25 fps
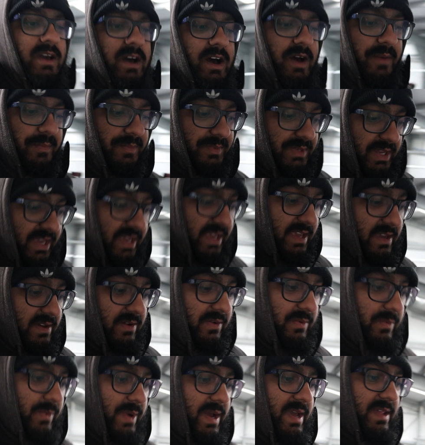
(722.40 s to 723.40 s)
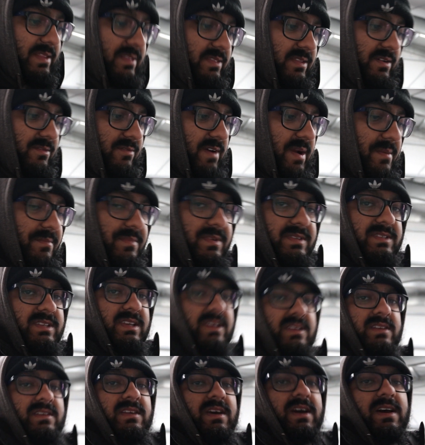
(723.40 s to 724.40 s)
update when the ramp is
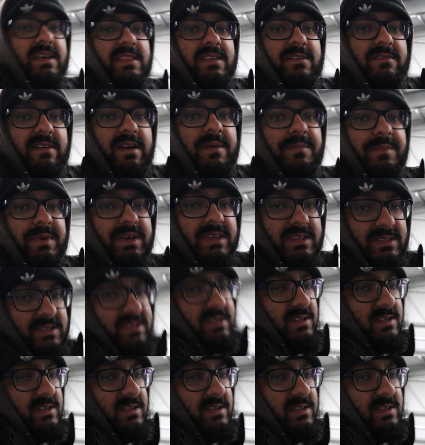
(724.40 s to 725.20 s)
in, and the ramp is